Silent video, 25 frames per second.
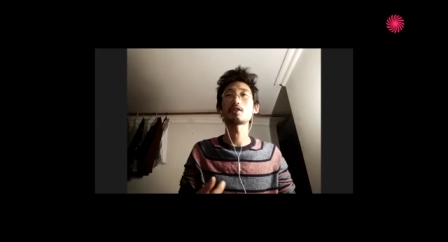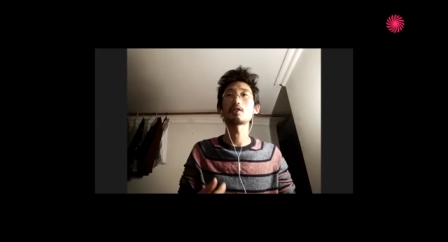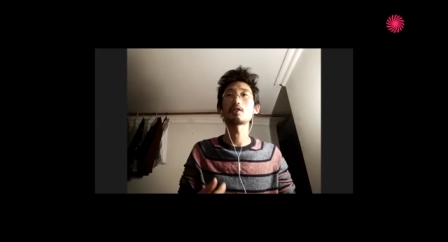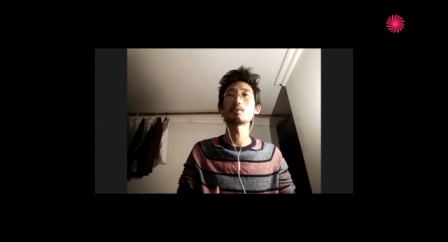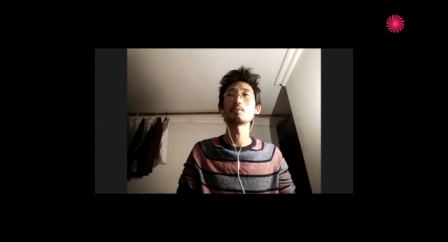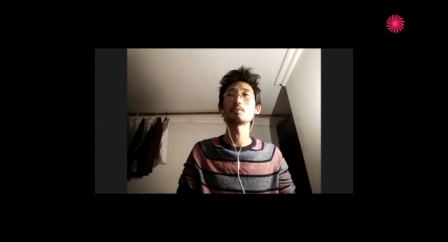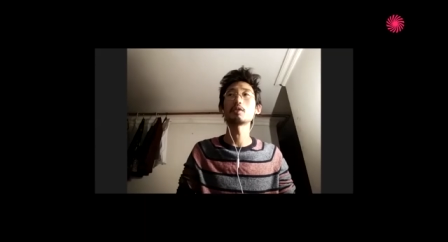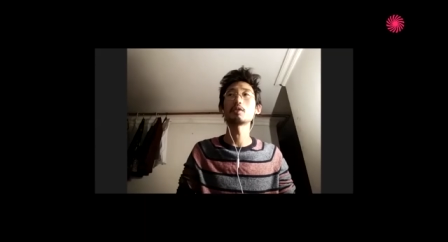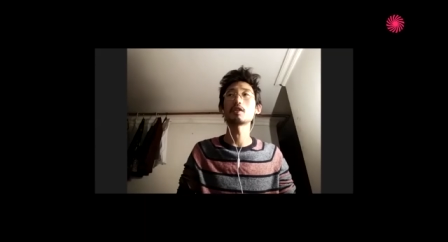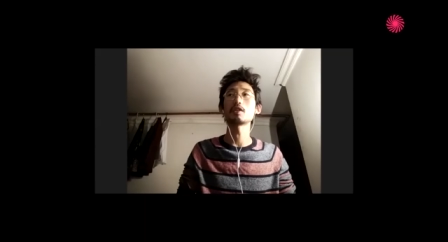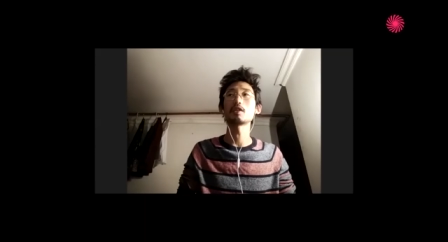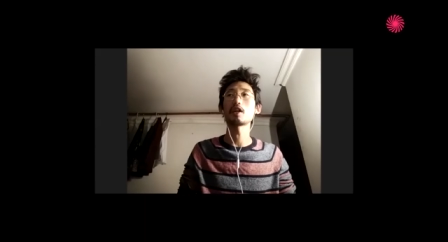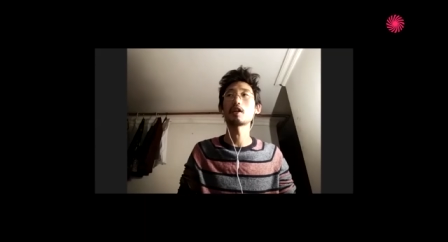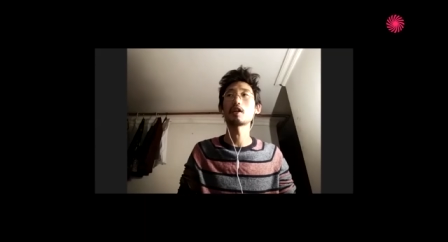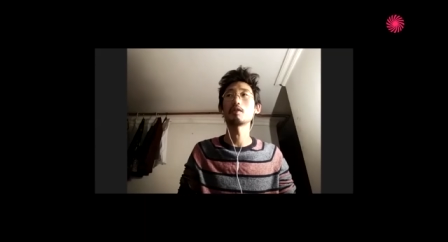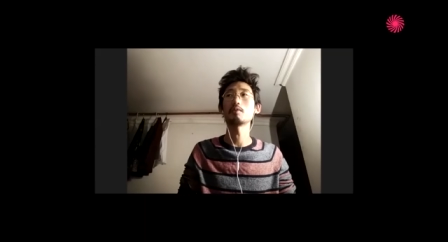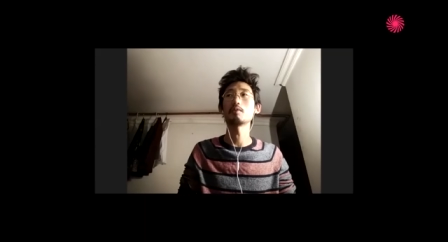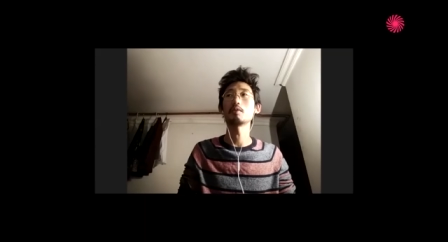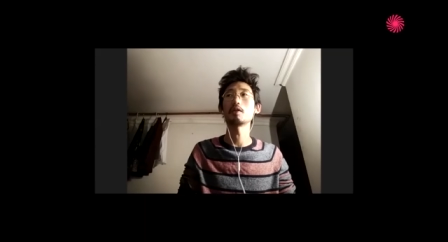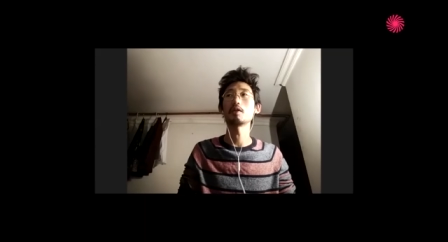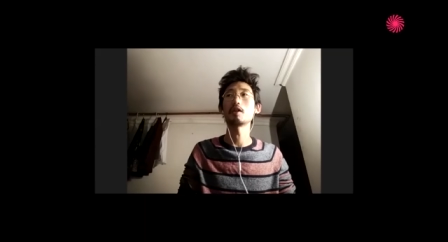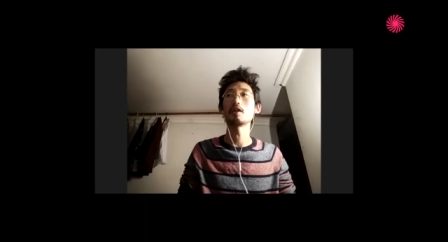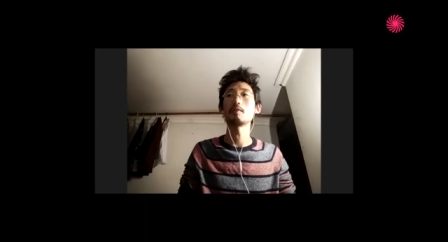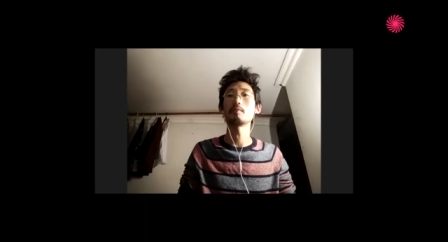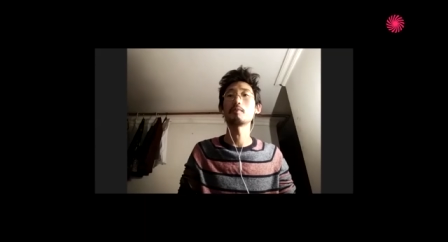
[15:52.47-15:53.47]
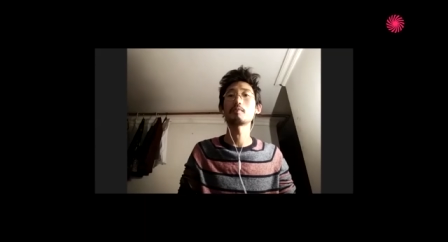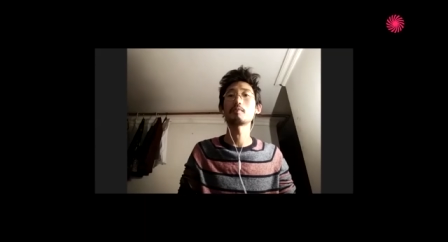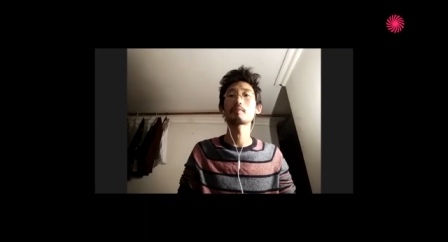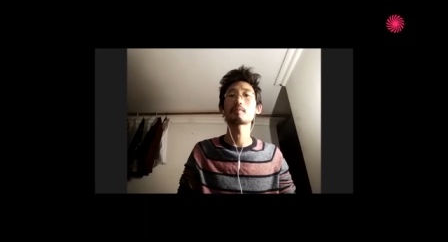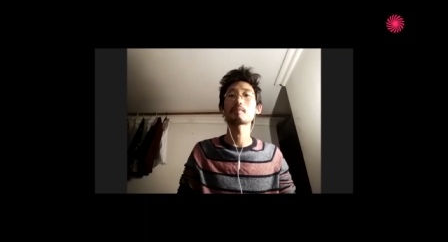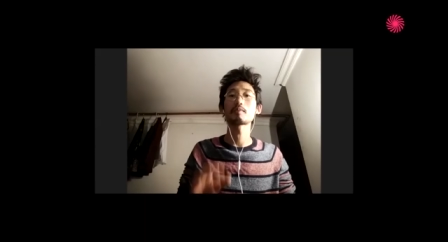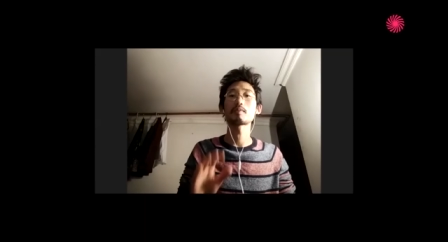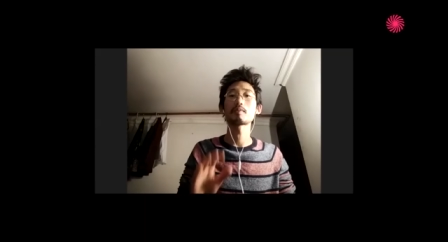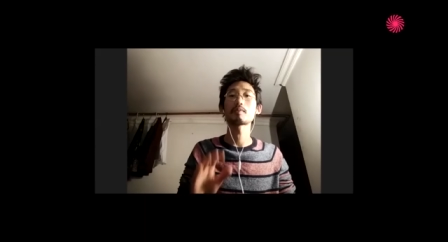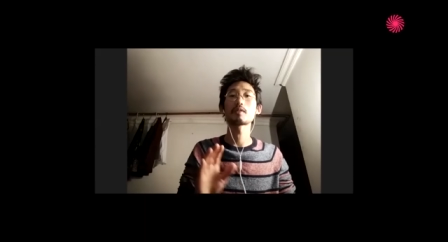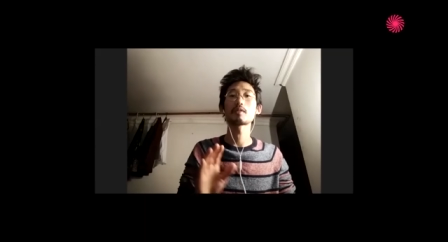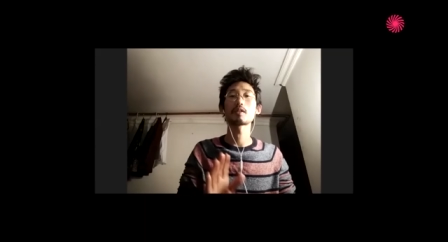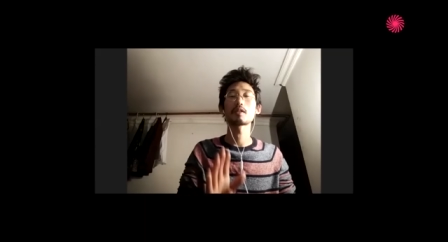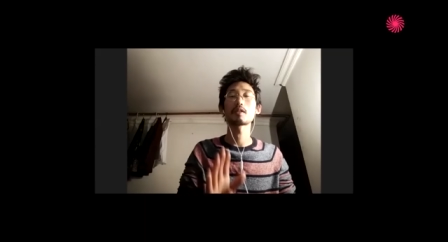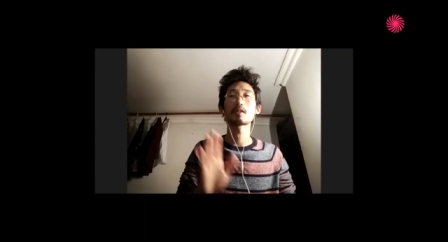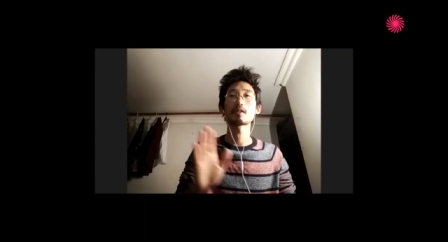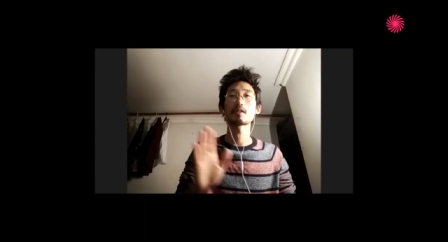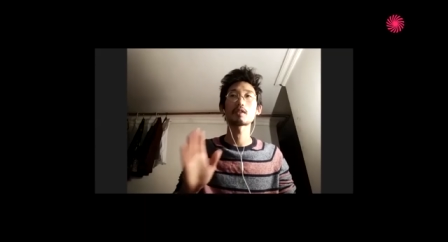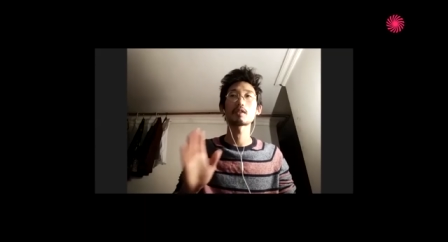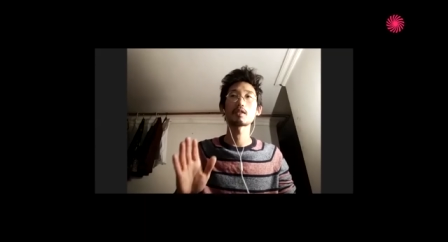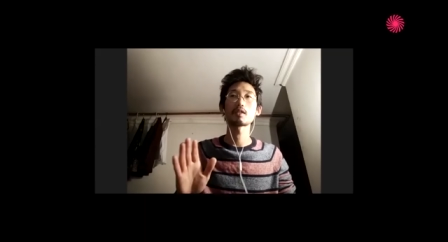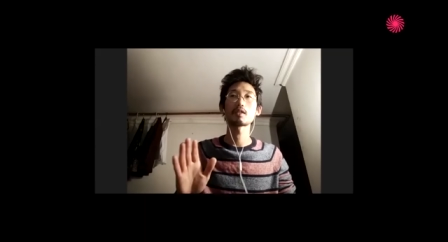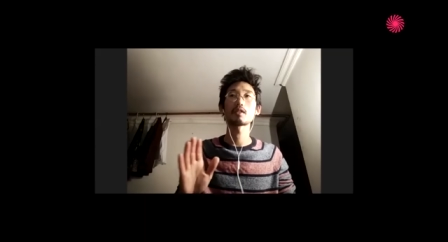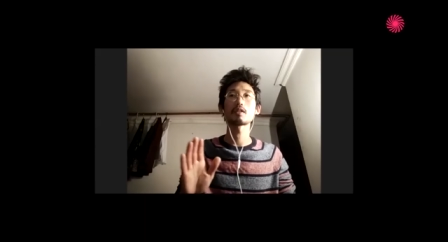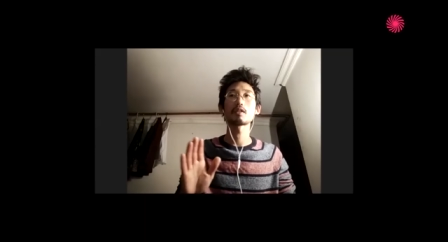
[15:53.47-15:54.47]
to be kind of um,
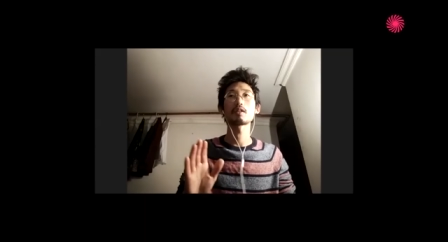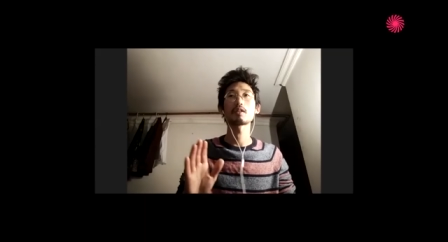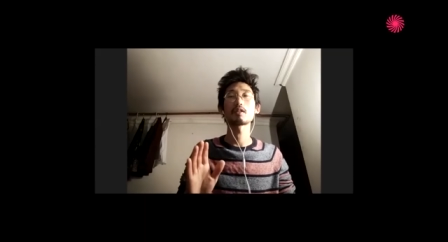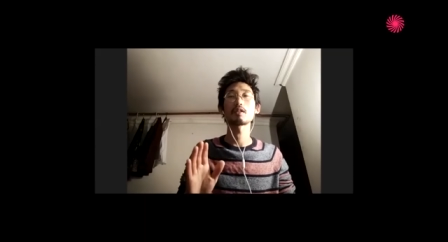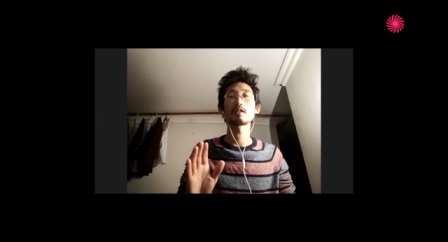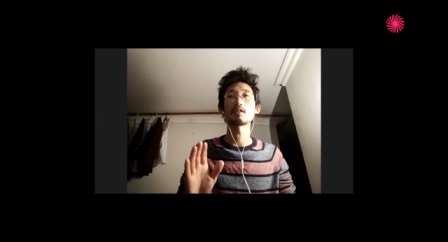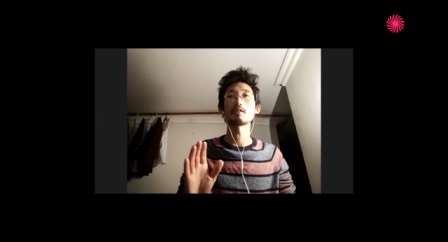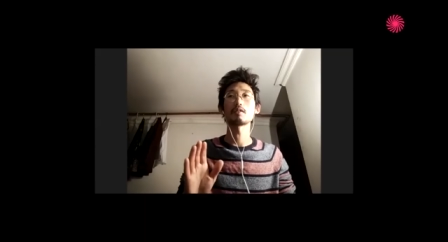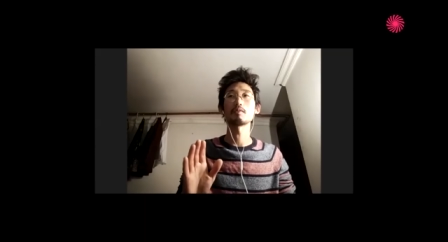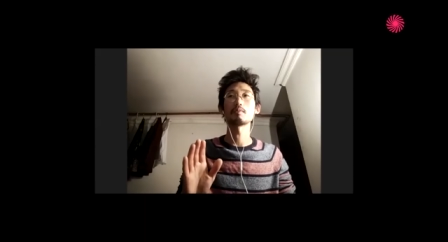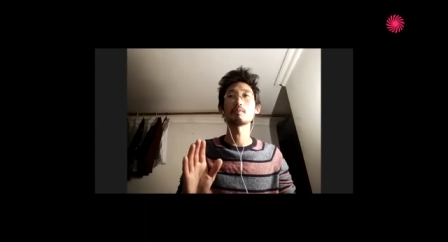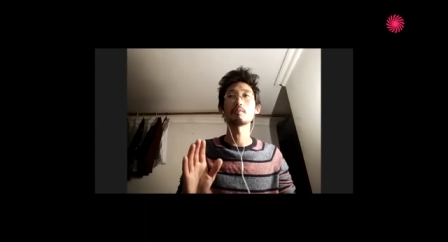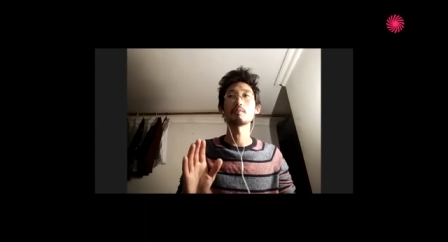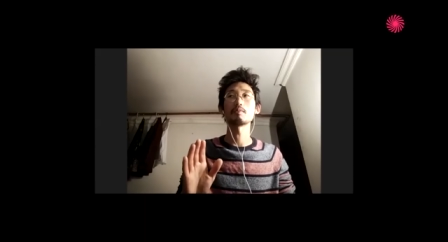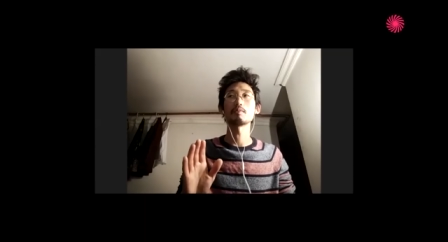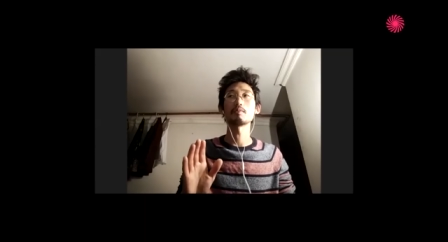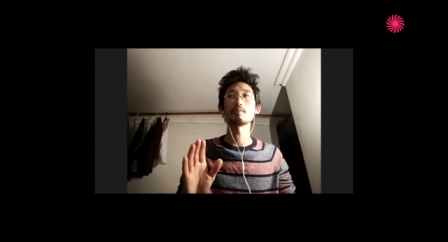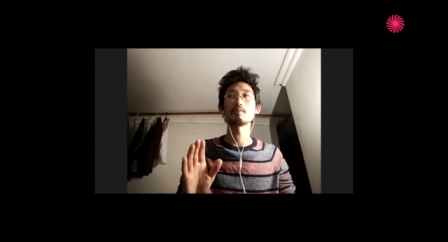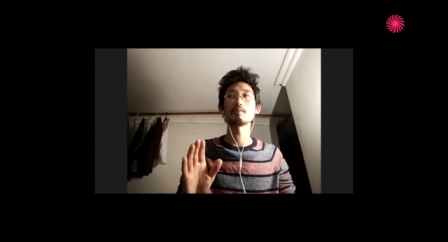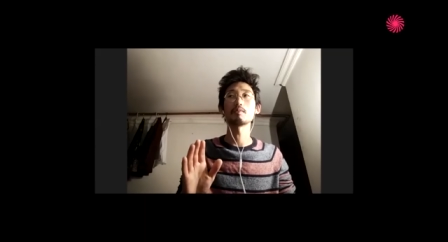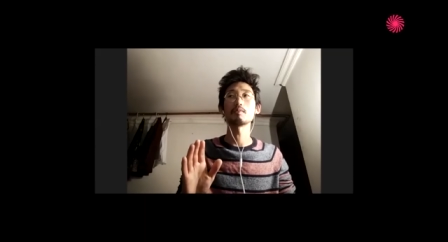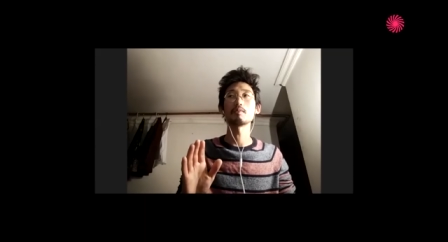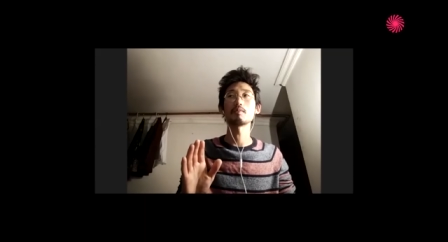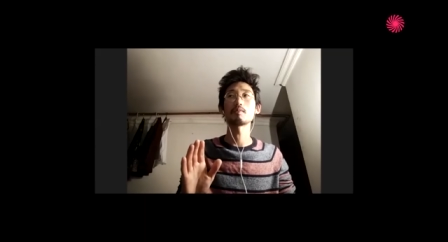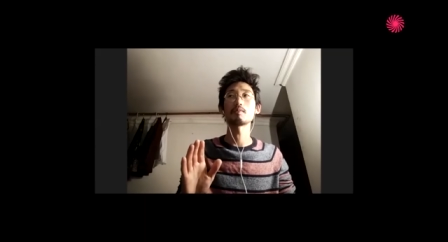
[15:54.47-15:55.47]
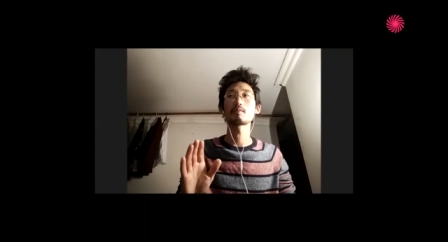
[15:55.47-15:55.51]
mm,